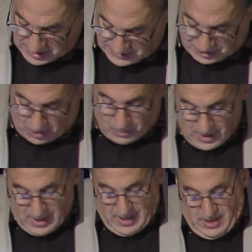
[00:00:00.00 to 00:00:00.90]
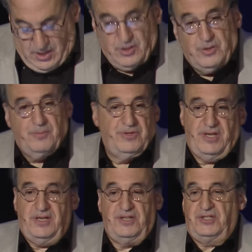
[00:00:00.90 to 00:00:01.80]
And so
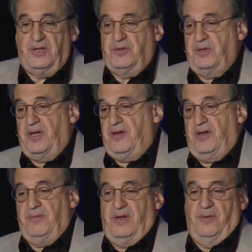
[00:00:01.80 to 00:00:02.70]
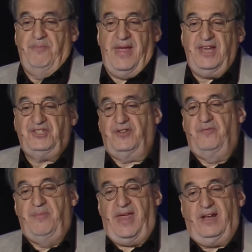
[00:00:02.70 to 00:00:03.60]
there's a massive
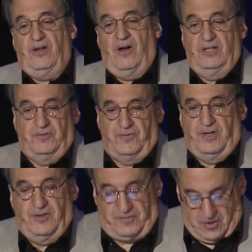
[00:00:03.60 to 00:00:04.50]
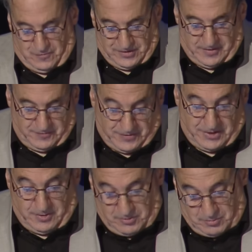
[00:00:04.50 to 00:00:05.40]
manhunt for
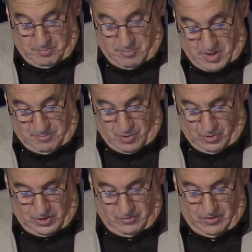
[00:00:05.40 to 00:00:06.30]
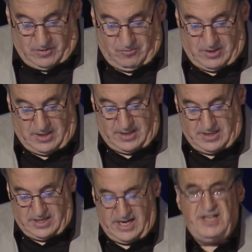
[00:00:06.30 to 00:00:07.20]
the murderer,
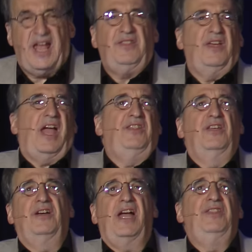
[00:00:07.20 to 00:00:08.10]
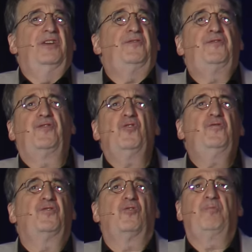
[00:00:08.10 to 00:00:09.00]
and the
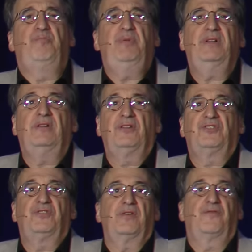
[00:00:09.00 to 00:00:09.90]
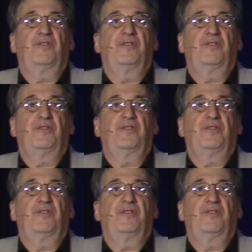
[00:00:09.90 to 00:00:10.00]
fervor builds